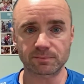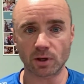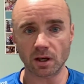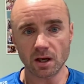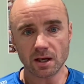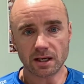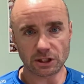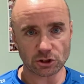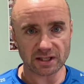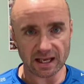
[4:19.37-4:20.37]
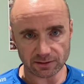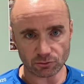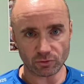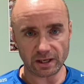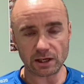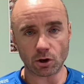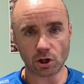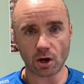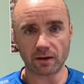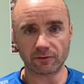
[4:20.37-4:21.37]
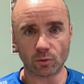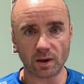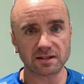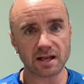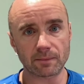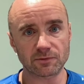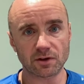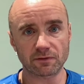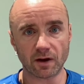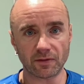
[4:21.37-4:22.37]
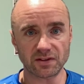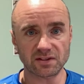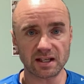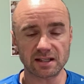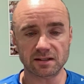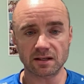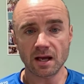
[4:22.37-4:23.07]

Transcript: but it just hasn't really got going for West Ham so far this season.